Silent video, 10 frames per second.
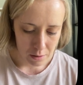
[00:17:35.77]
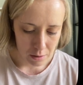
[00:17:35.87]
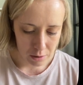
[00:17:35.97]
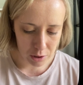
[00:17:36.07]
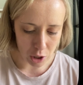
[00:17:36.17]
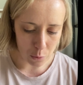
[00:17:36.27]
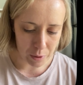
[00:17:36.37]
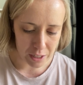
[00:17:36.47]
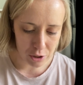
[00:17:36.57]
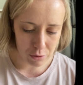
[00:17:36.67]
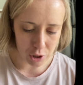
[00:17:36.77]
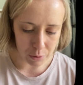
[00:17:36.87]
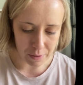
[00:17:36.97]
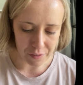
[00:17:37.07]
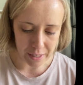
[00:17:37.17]
So we're going to do the
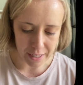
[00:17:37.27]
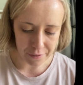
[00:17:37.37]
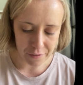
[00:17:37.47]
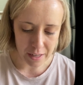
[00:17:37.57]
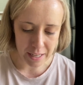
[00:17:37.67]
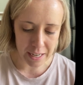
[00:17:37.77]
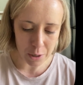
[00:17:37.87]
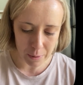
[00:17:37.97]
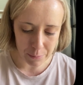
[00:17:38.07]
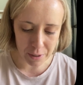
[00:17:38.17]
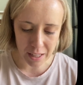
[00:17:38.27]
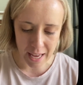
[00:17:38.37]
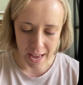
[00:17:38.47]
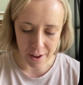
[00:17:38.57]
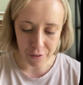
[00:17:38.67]
derivative. Here we really
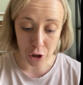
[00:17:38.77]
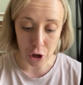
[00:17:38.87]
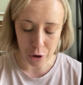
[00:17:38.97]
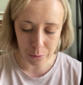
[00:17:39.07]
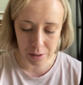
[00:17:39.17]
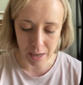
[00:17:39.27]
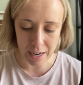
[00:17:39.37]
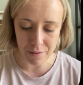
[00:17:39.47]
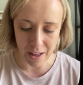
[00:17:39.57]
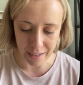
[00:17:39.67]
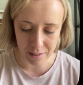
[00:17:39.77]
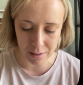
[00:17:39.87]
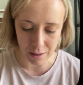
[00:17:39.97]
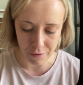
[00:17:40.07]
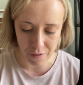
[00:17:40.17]
have cosine of x
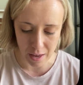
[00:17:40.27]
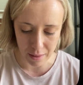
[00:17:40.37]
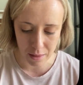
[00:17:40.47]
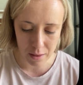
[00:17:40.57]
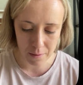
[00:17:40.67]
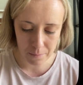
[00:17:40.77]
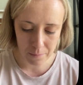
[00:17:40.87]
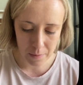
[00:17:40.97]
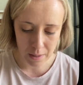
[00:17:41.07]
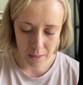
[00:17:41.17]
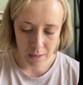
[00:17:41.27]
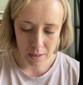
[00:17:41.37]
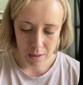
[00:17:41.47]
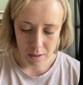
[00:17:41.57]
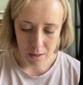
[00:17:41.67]
to the 5th,
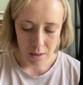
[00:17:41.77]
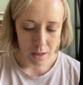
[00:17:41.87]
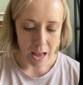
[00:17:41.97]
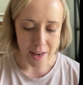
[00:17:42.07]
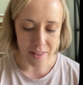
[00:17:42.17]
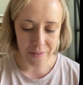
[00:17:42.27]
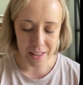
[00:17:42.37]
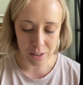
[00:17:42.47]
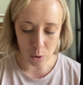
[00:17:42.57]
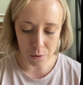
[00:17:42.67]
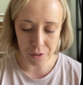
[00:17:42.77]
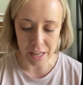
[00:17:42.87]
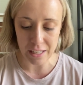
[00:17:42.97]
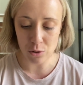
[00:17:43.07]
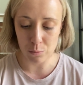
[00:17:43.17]
and then this whole
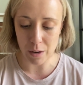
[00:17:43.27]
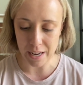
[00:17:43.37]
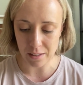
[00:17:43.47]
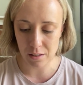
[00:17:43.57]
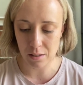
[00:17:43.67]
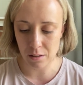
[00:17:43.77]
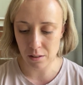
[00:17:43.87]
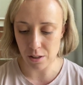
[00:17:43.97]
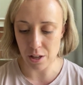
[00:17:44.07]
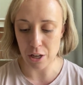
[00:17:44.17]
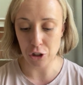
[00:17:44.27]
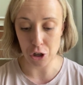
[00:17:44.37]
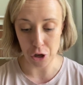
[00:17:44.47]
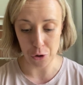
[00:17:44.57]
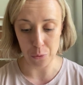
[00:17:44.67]
thing is raised to the
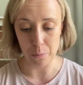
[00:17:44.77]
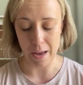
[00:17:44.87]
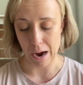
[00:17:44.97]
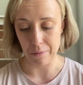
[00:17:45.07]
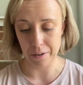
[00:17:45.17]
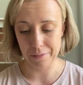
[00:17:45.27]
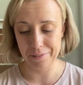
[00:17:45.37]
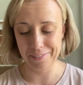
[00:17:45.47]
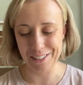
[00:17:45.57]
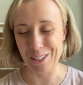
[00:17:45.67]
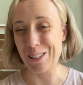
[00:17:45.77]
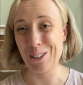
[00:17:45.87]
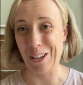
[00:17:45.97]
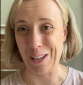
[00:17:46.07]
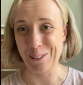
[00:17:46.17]
2 power.
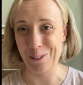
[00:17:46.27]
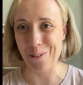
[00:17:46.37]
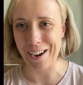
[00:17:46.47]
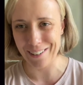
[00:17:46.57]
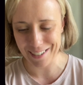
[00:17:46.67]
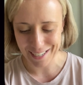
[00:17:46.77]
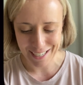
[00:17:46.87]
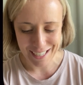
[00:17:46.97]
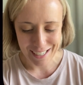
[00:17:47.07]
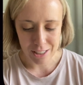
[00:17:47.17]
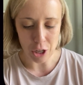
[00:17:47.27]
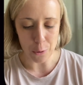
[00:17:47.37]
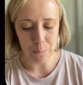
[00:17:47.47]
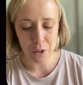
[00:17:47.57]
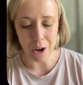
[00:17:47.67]
It's getting squared.
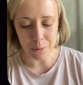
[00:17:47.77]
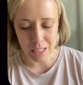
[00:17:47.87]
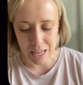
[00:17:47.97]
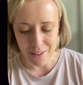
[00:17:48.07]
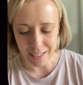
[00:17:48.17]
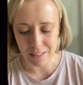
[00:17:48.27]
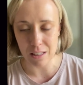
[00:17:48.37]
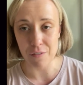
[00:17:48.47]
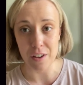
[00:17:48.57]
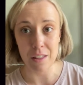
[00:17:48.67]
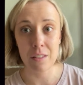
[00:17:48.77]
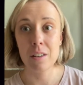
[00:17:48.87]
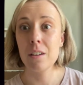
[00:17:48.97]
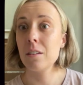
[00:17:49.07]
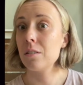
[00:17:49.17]
So cosine of x to the 5th
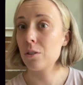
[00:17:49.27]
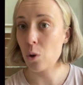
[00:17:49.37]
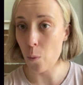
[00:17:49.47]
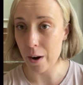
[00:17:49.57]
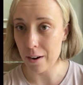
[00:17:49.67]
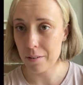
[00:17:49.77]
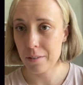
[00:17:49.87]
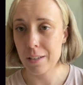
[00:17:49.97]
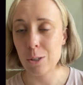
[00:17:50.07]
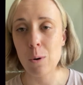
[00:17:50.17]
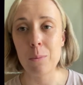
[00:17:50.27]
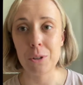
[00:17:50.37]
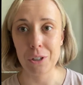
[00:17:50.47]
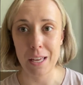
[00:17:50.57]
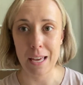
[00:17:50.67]
squared is what we're
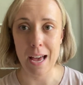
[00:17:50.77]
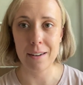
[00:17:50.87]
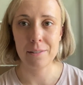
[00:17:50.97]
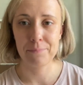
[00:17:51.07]
looking at.